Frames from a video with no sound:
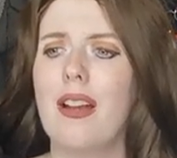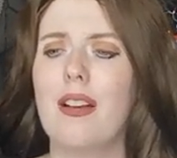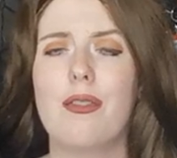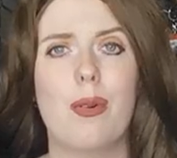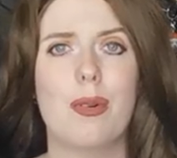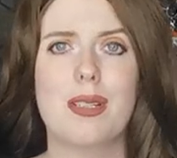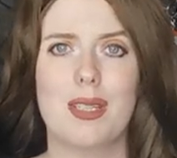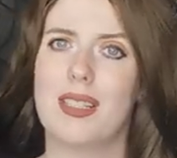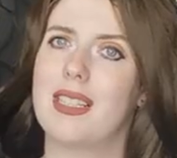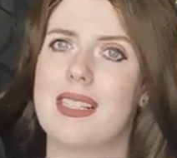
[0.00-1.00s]
of course
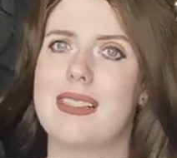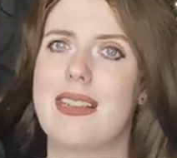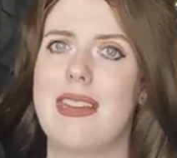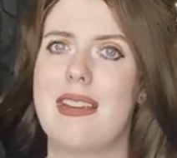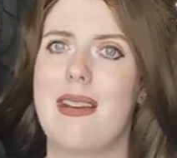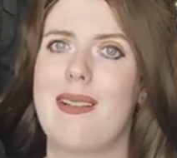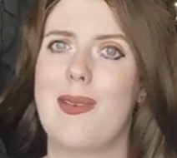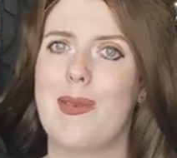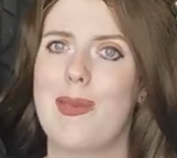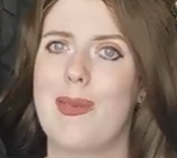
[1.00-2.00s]
they're gonna see
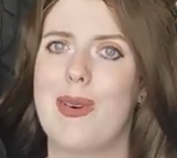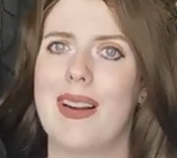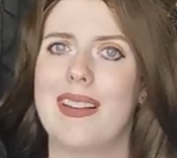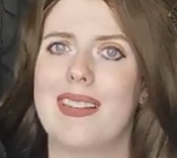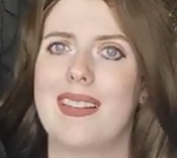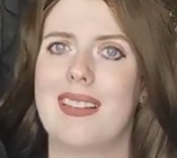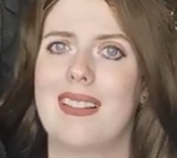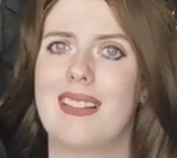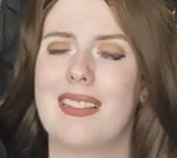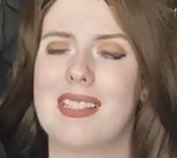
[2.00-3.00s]
what
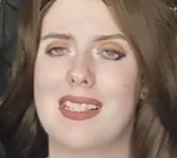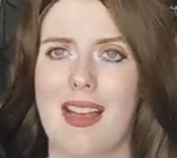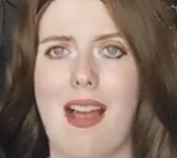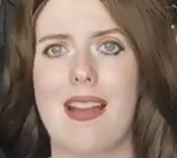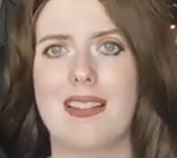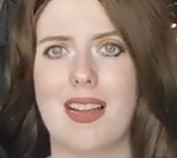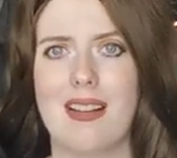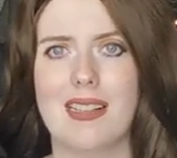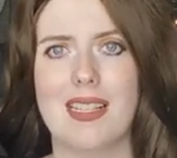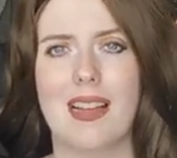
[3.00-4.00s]
the sky
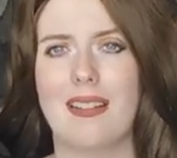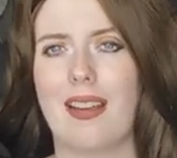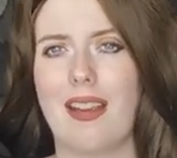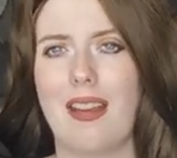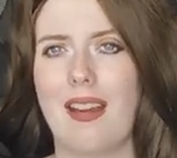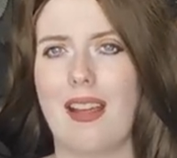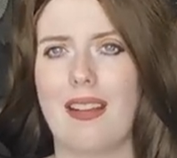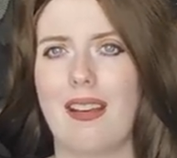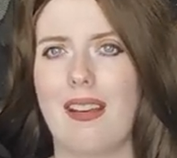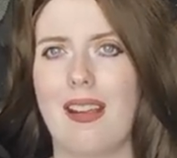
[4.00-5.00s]
does at night
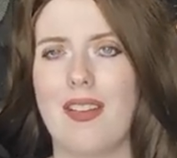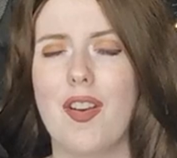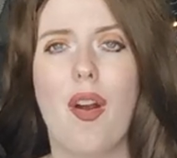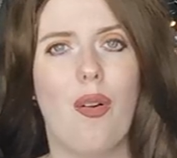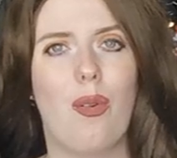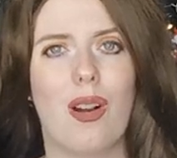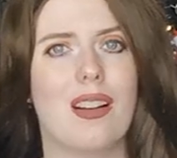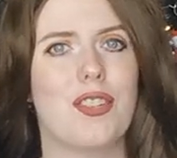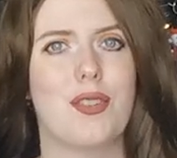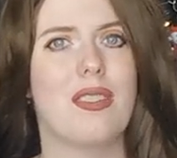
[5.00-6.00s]
and know
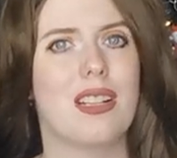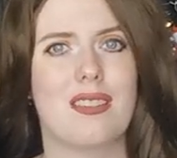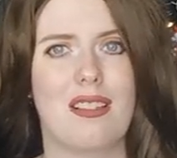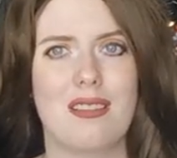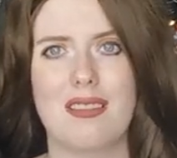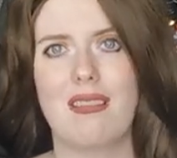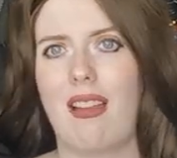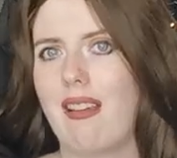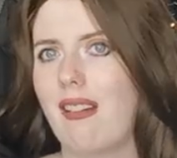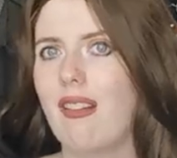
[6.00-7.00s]
what shooting stars look
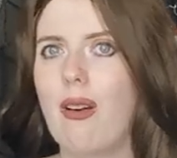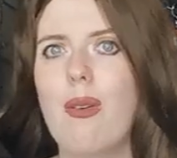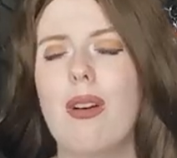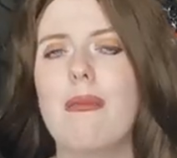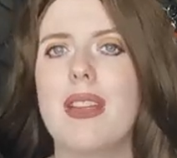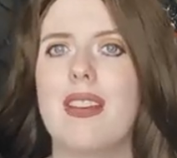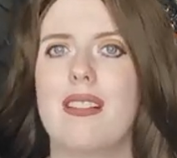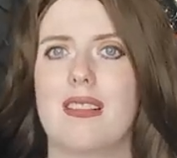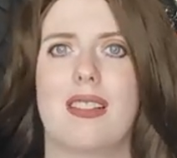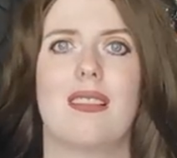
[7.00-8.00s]
like, know what
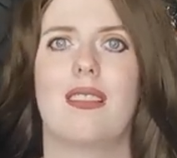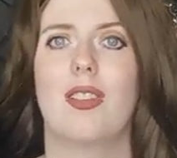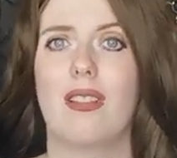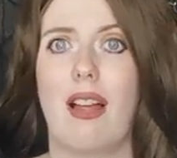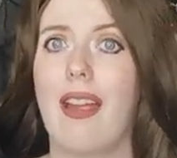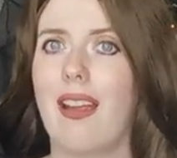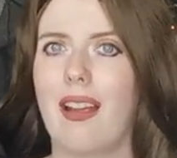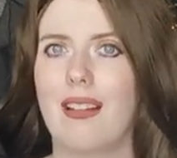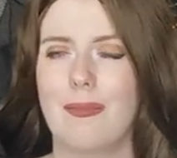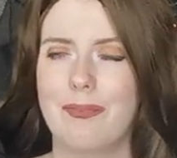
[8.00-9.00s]
meteors look like,
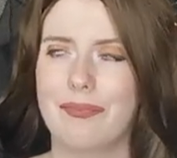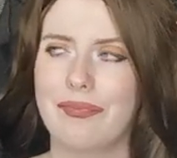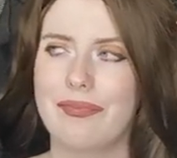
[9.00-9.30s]
and